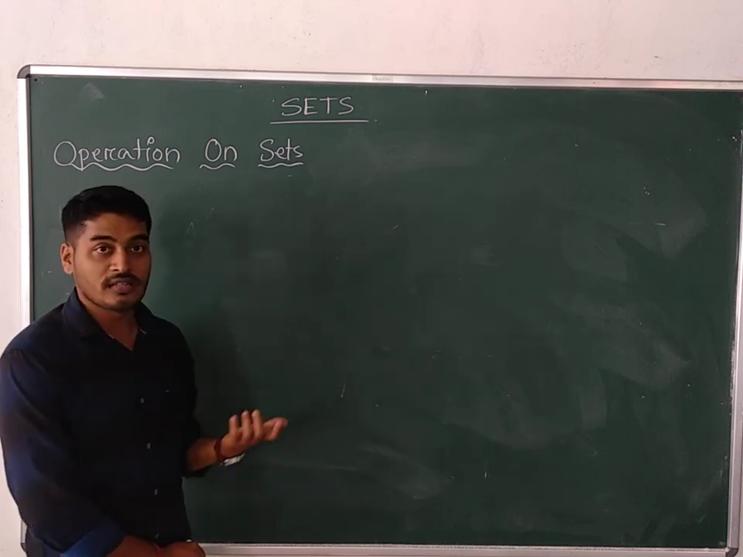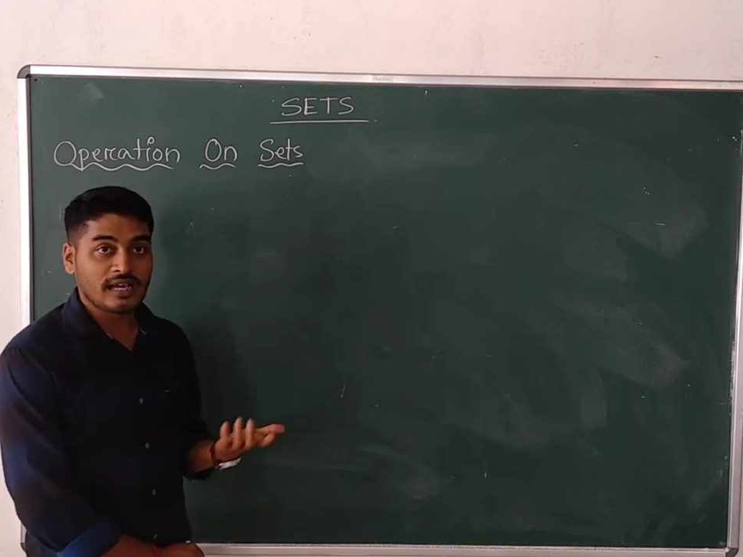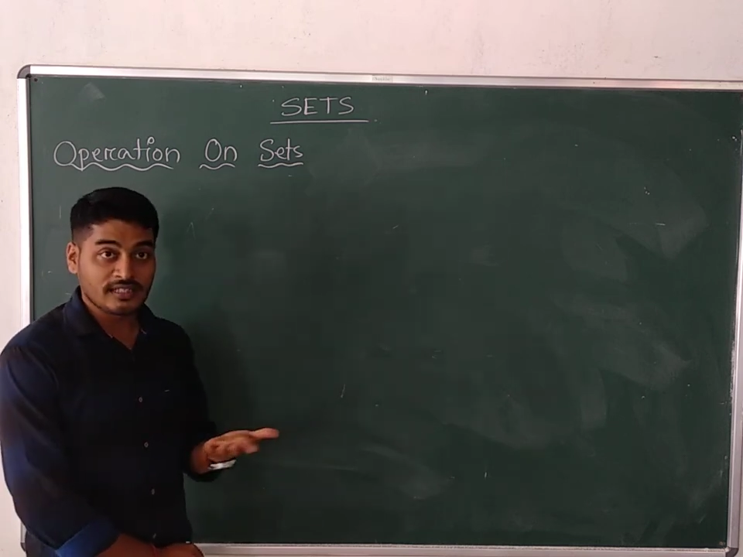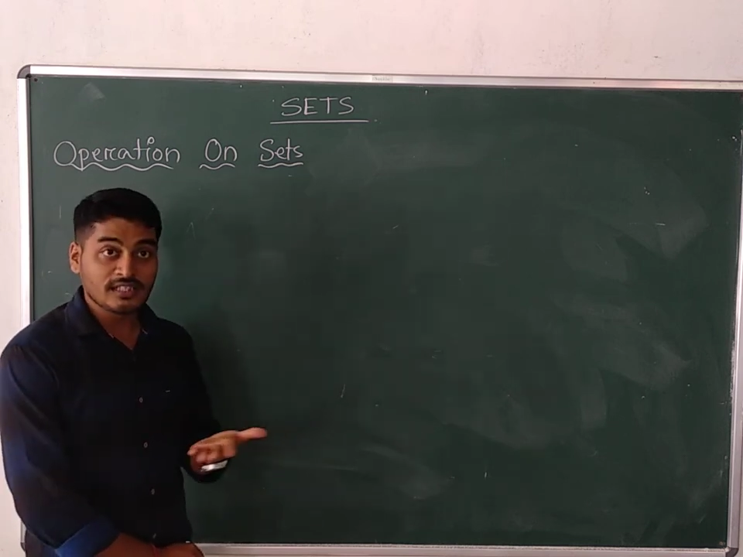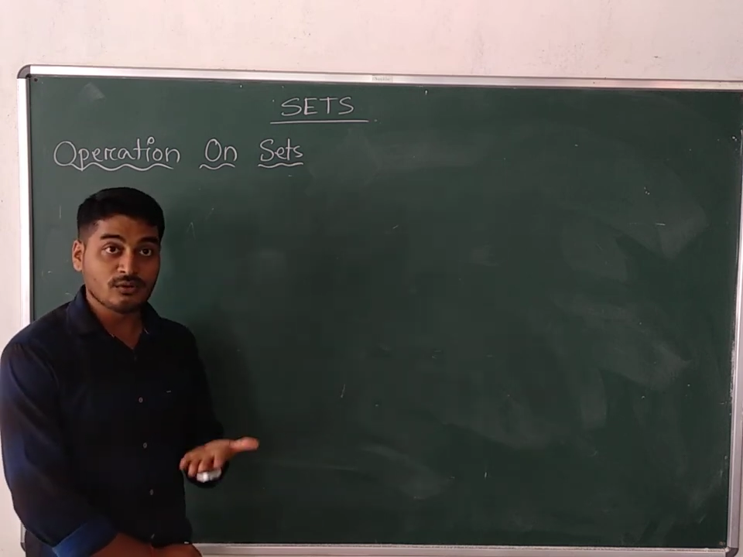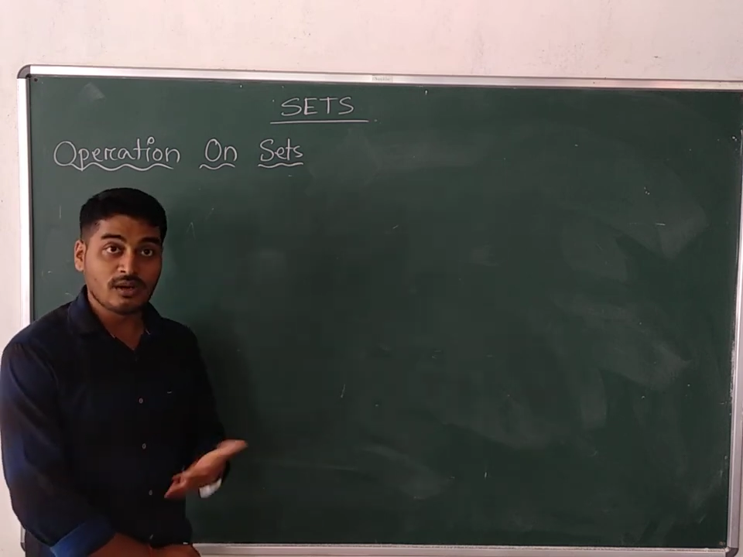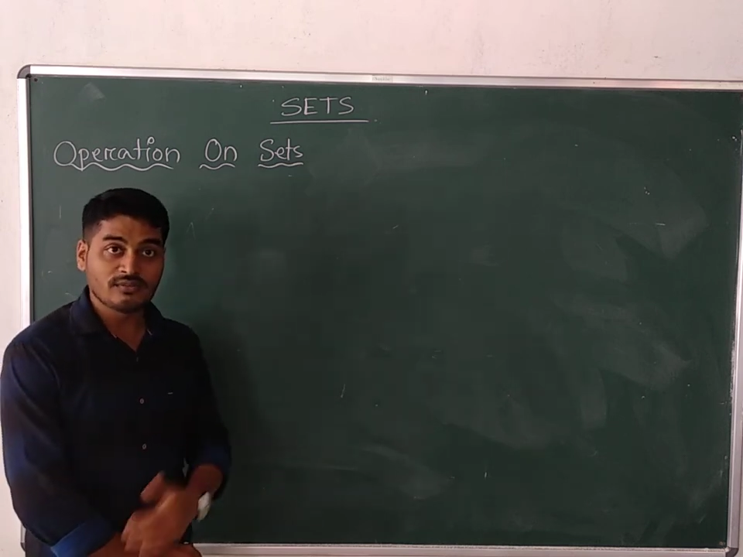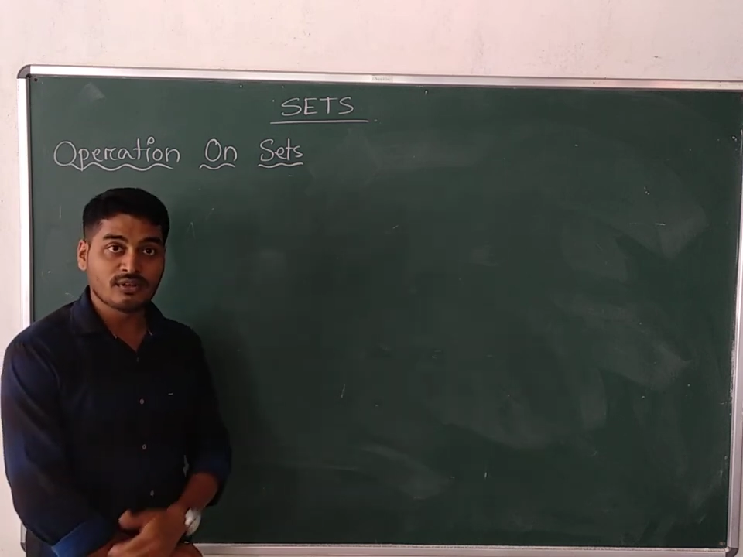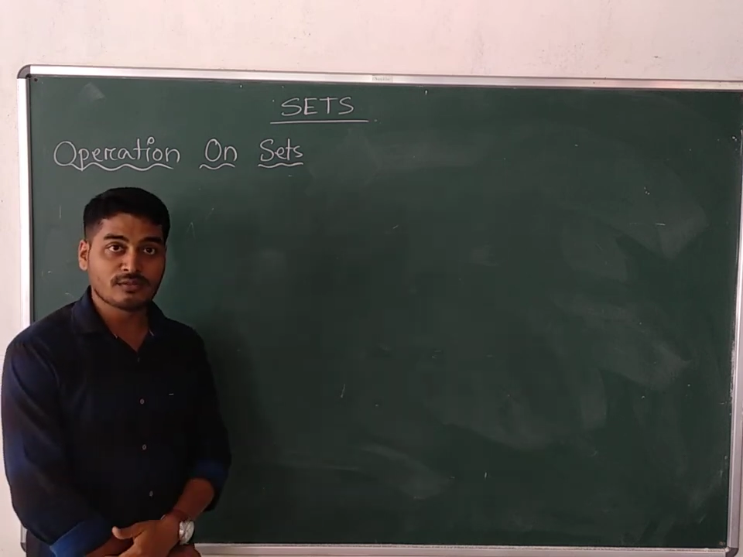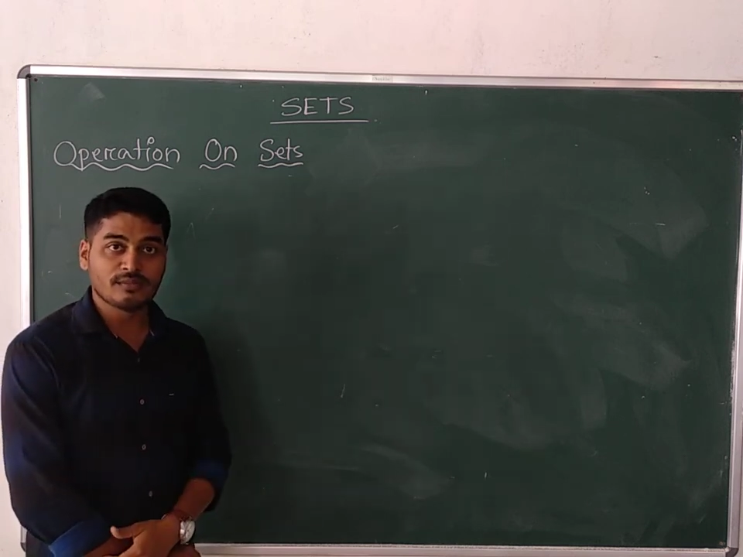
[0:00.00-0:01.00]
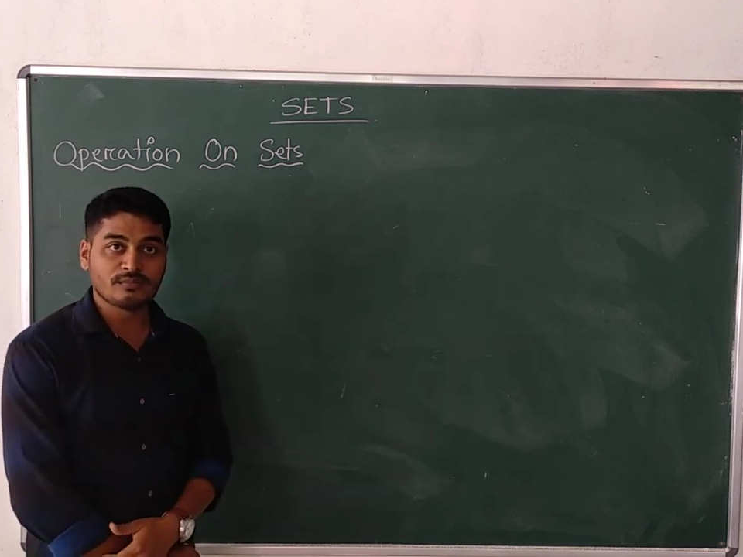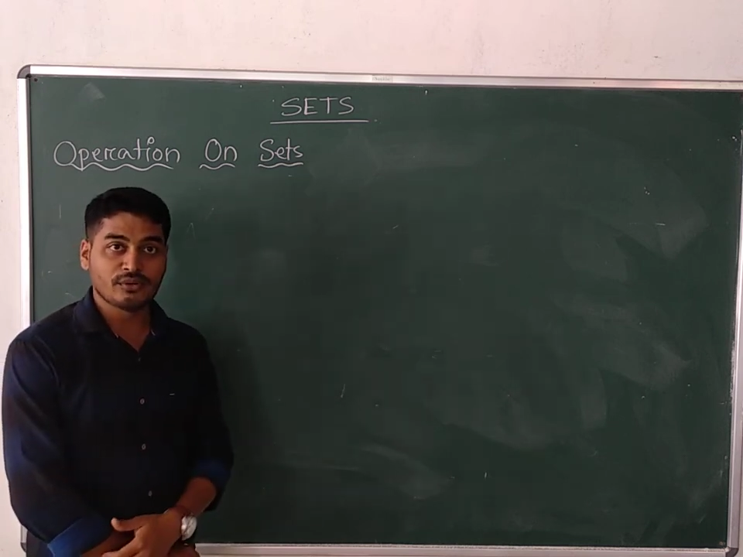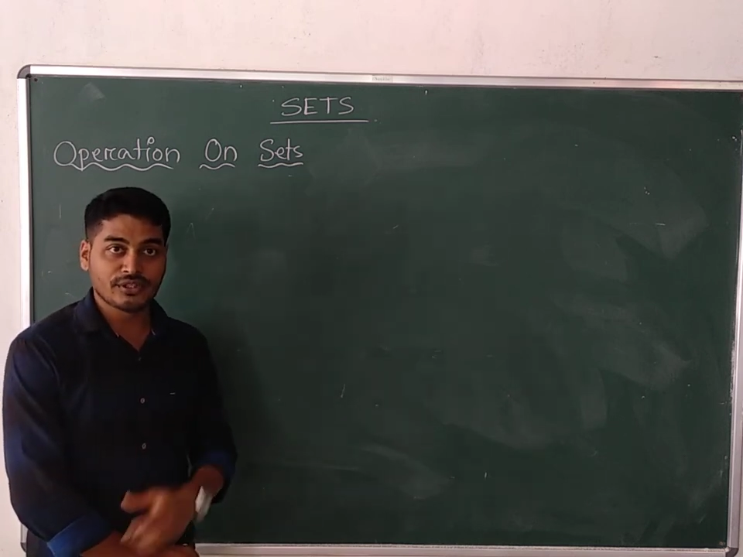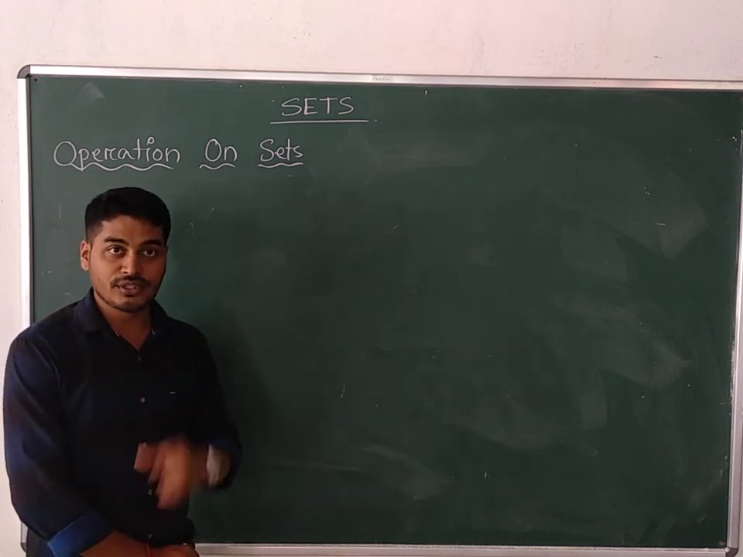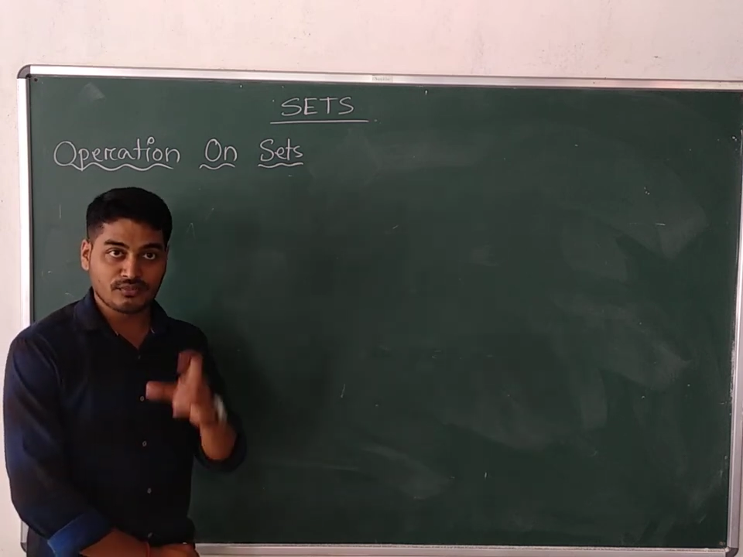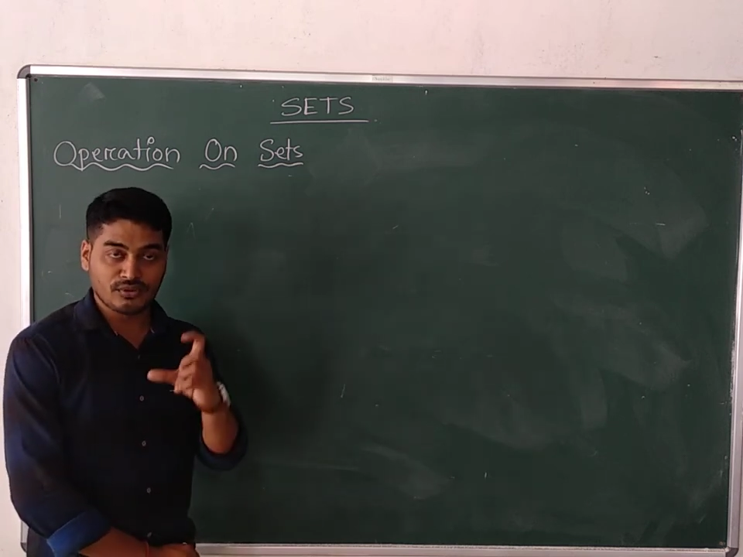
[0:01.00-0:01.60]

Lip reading: I think you have got my point.